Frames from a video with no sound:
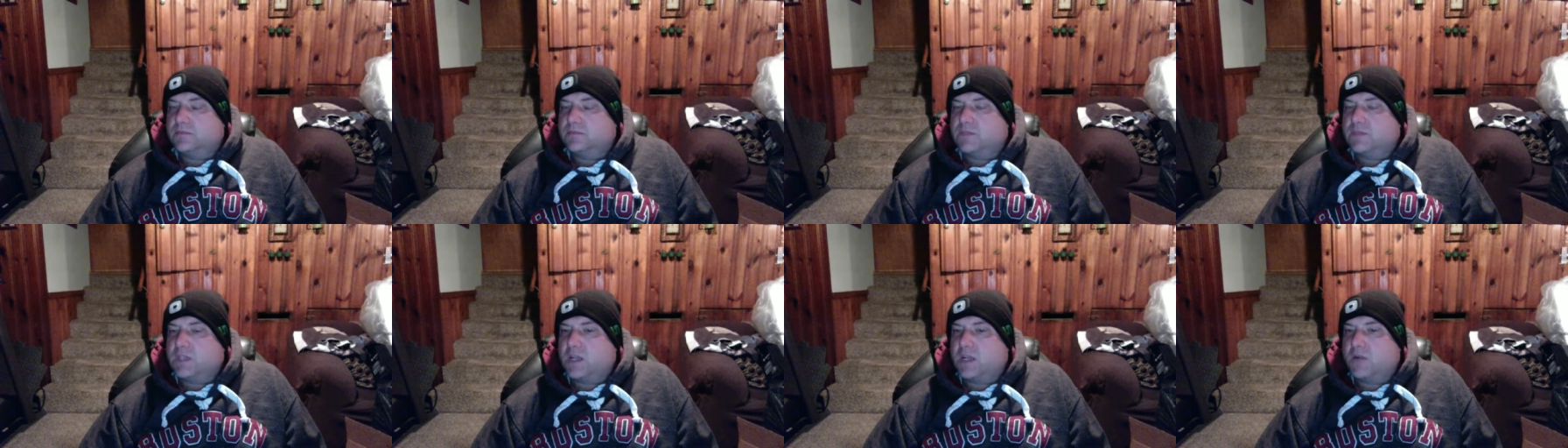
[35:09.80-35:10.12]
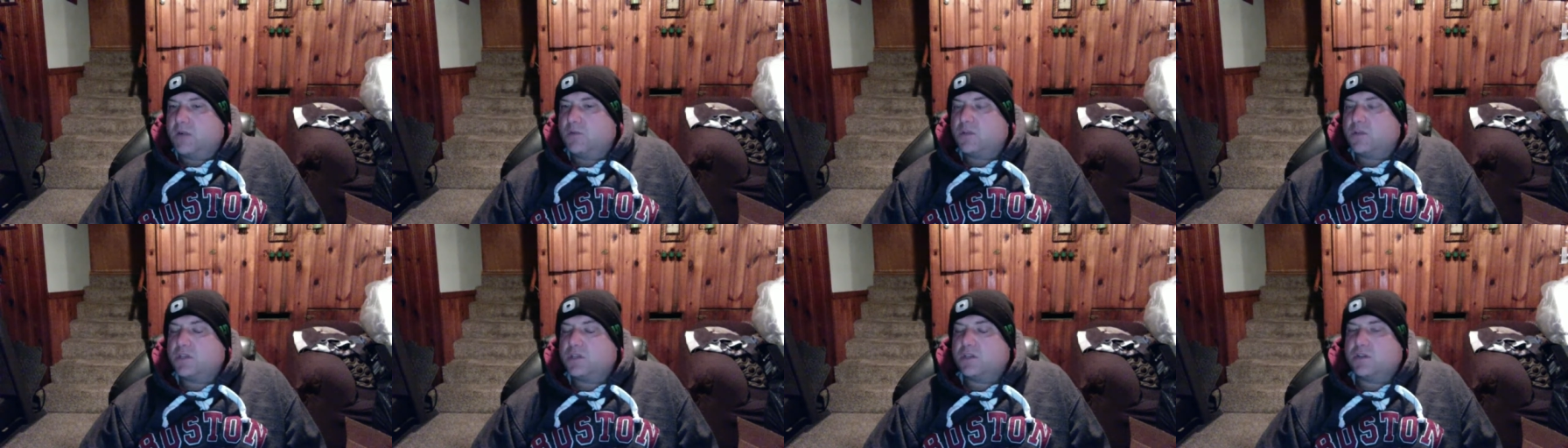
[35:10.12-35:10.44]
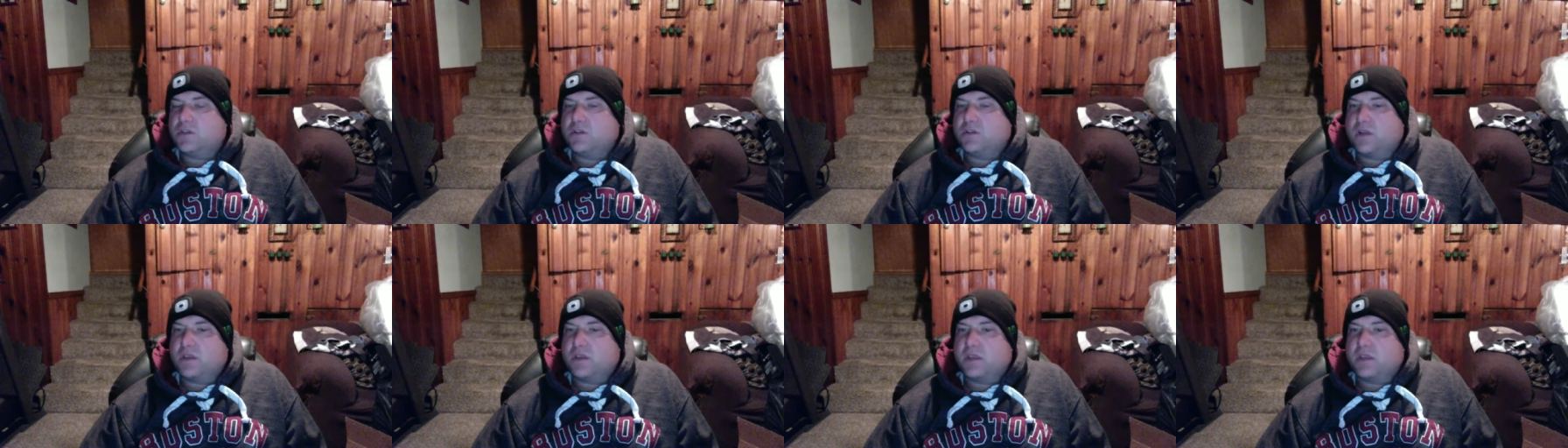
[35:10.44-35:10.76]
I wasn't
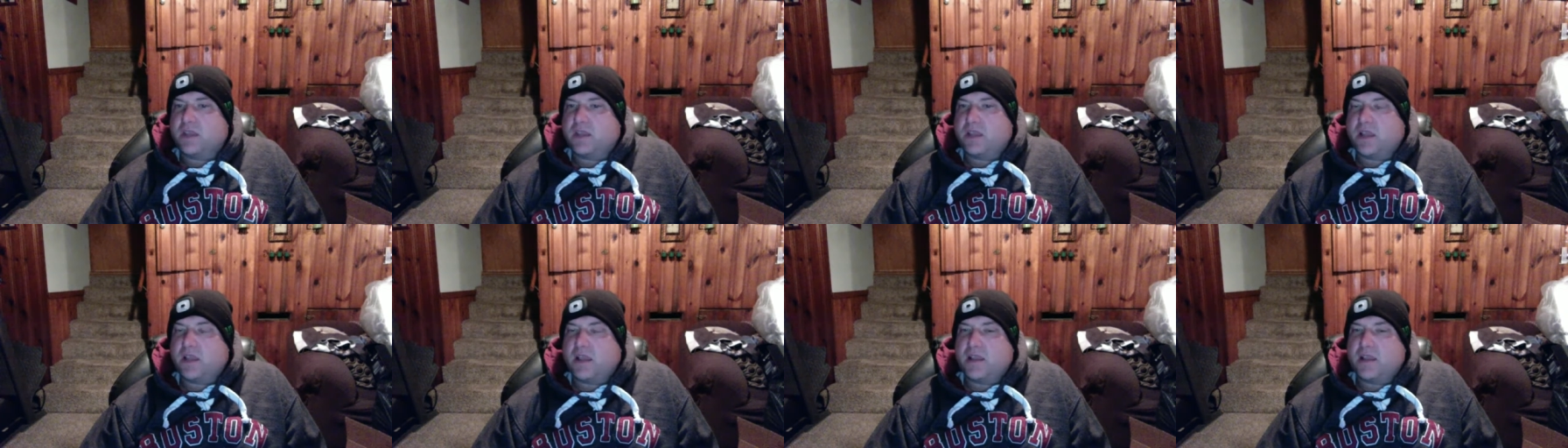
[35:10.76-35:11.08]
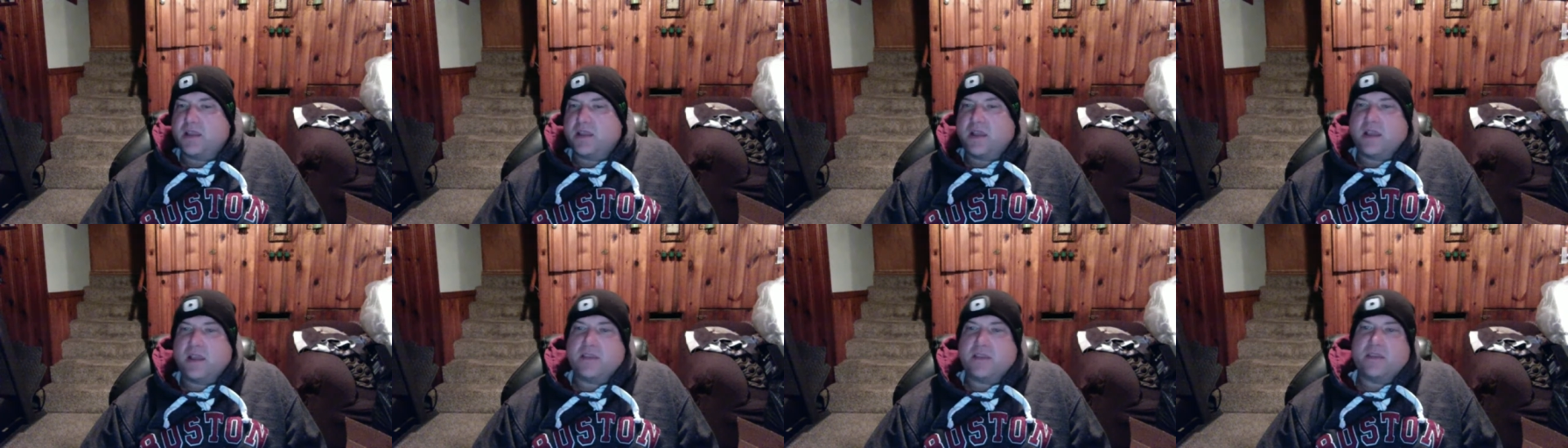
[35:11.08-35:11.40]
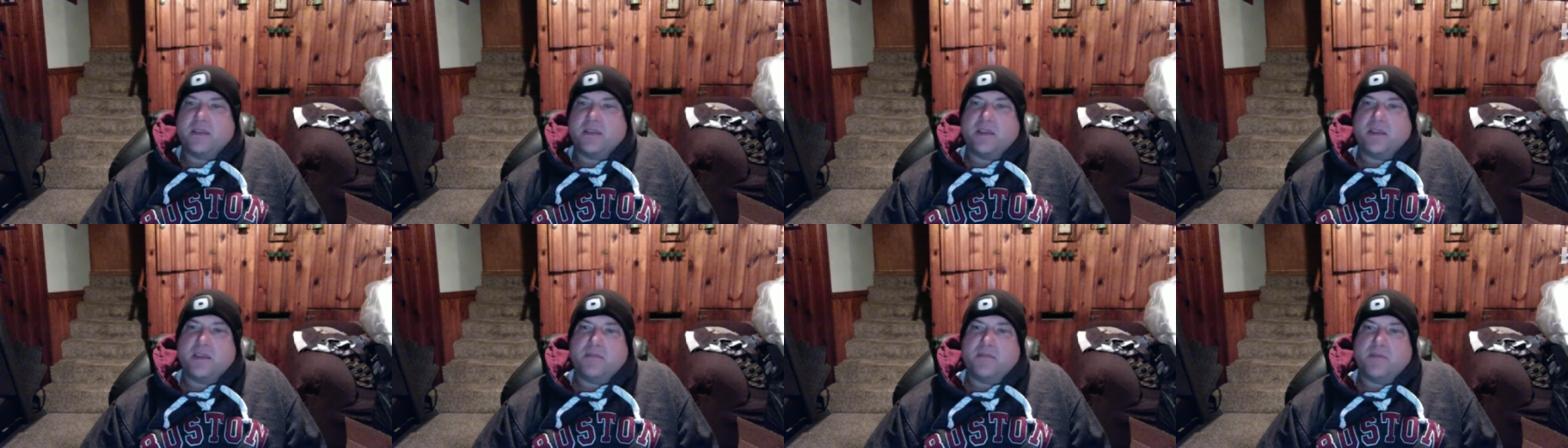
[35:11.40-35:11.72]
sure. I think
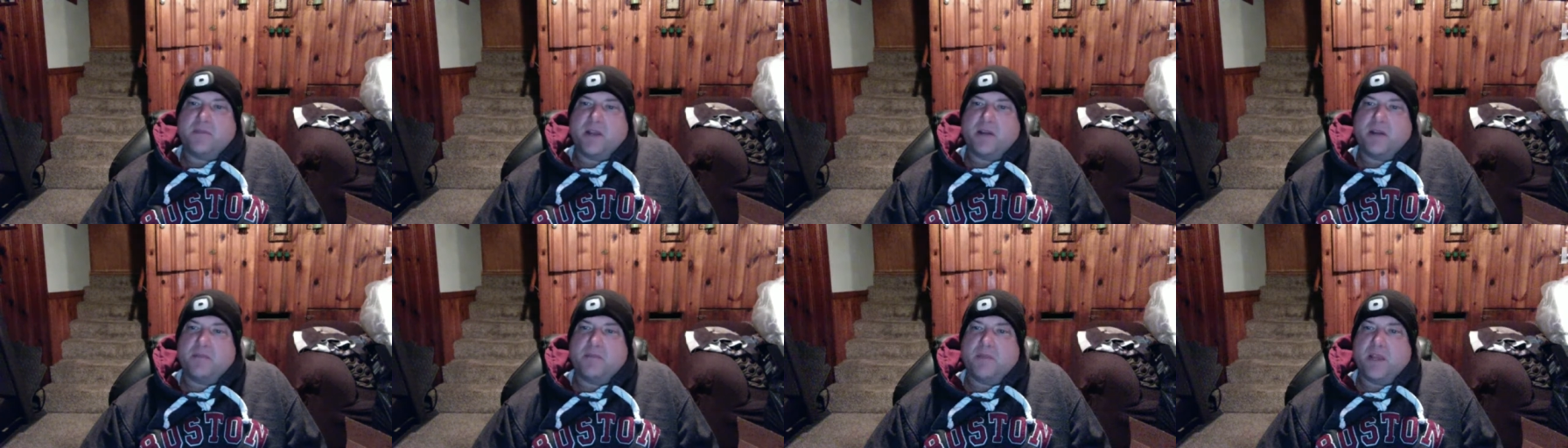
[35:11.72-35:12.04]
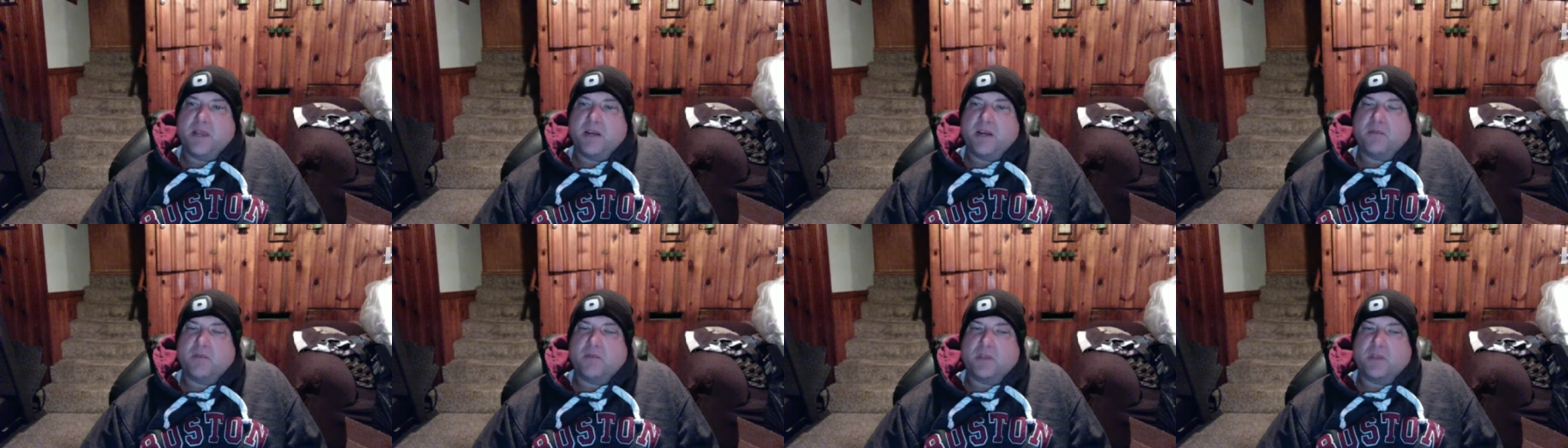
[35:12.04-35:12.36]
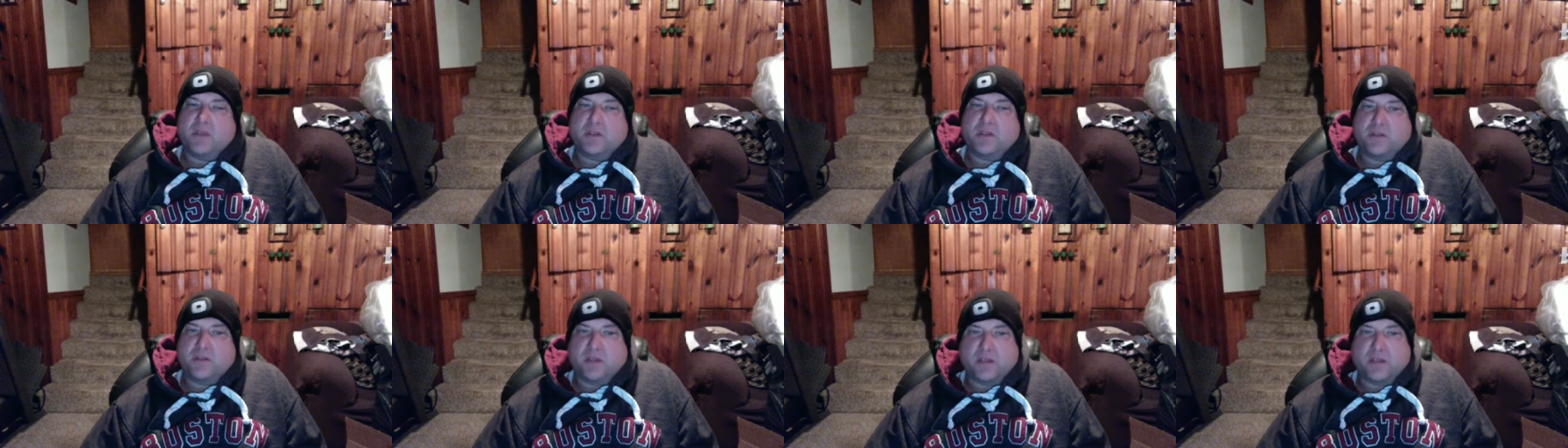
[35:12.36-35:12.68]
he might have made it
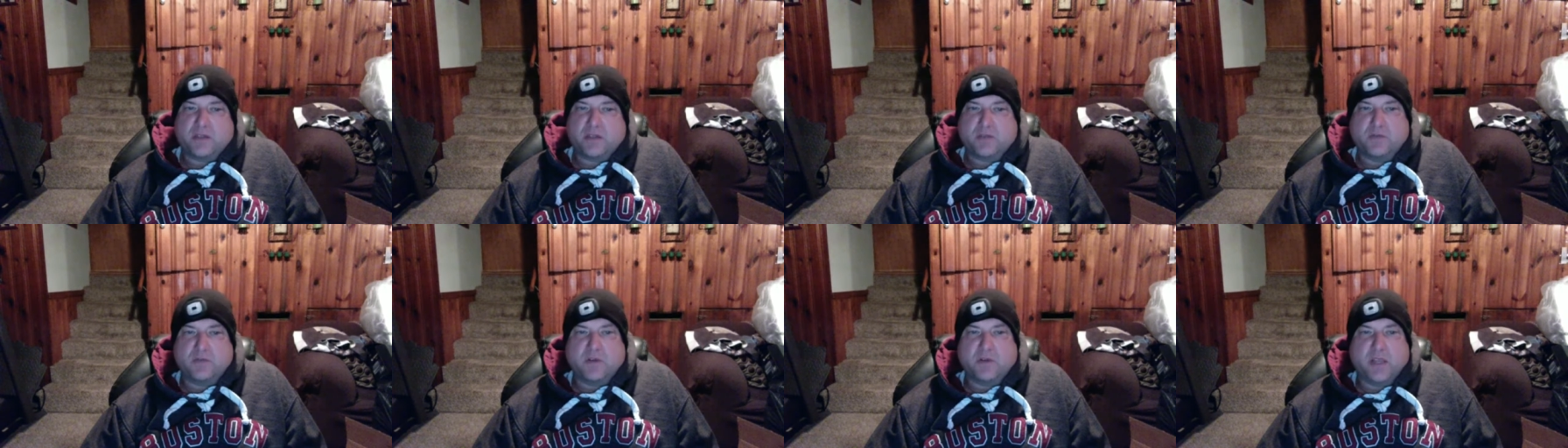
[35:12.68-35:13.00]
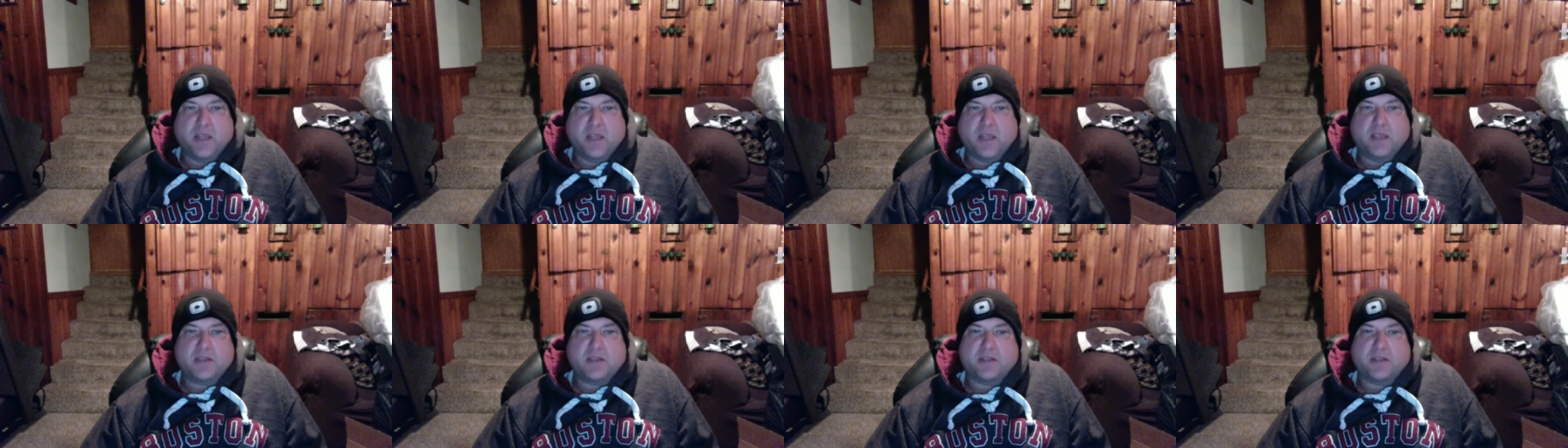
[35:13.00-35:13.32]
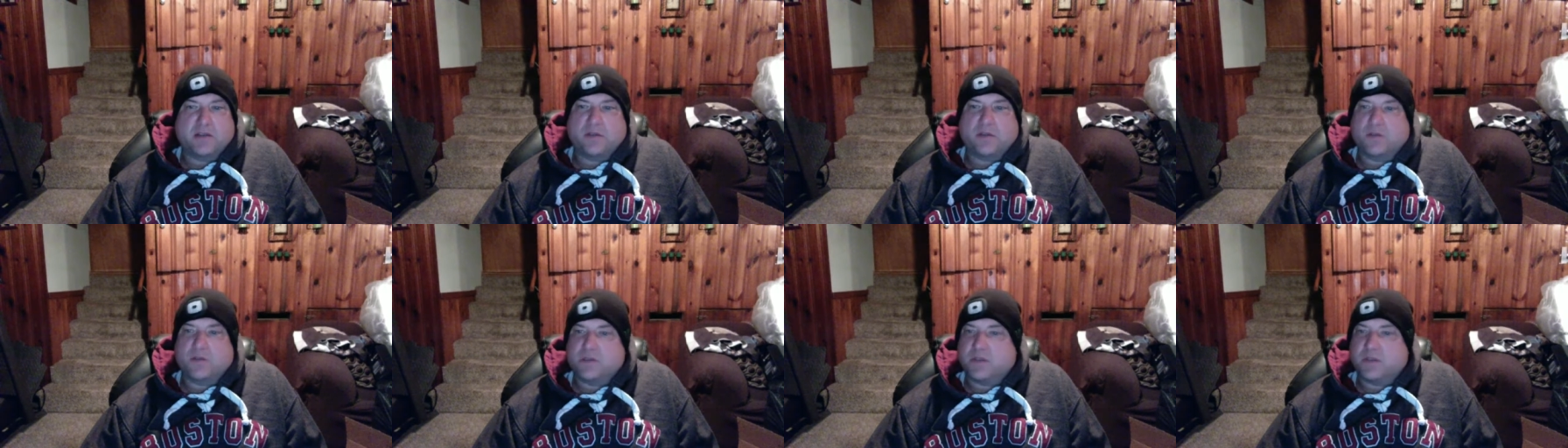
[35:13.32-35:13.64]
within like 2 days
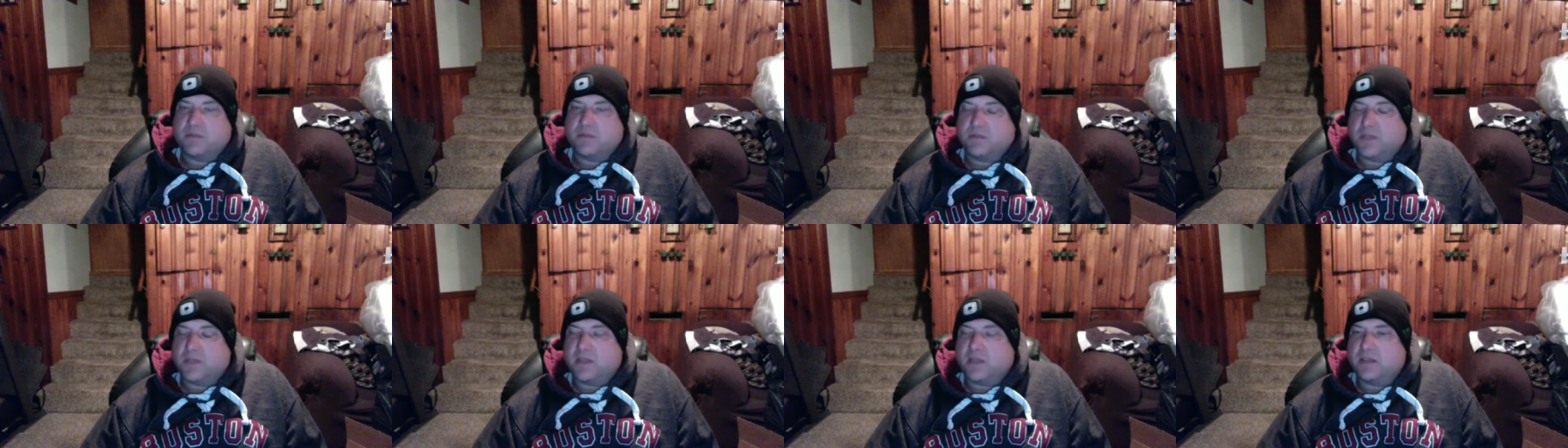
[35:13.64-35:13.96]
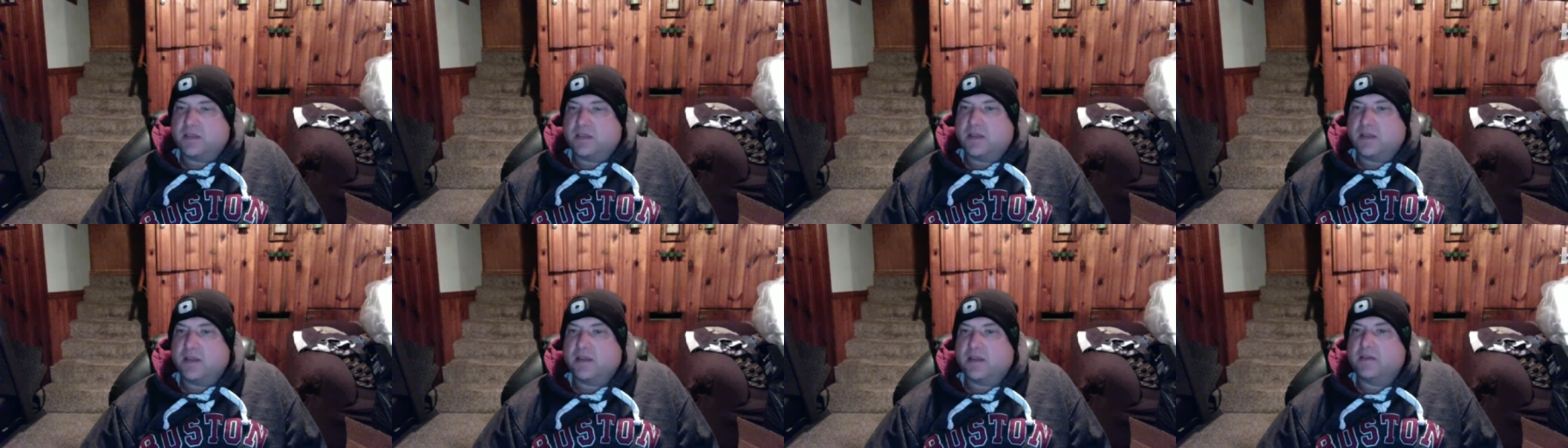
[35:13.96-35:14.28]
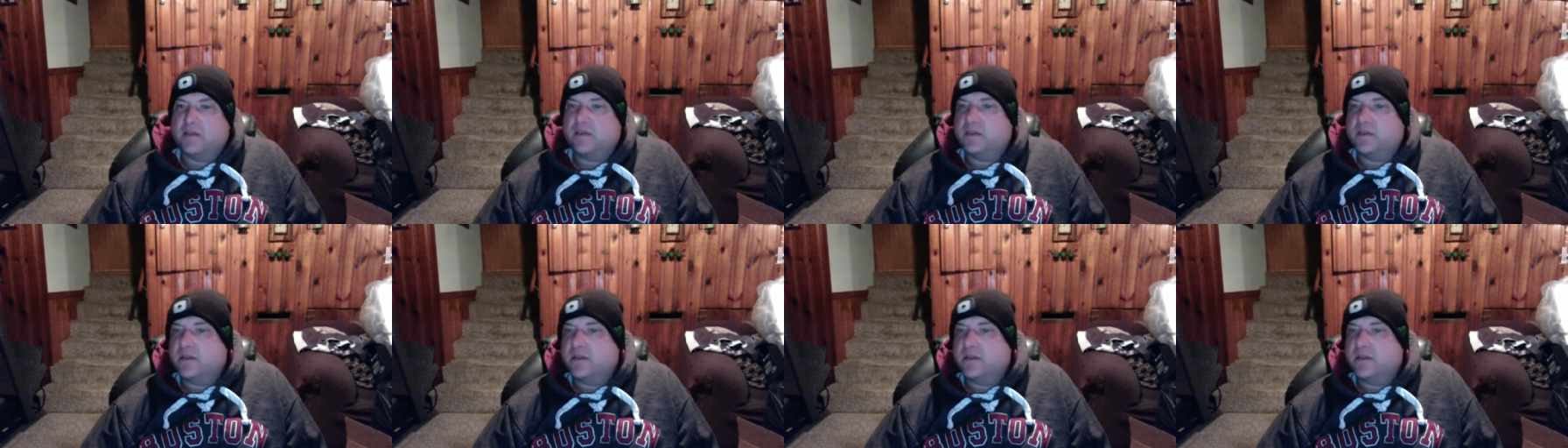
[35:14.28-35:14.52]
ago or something like that.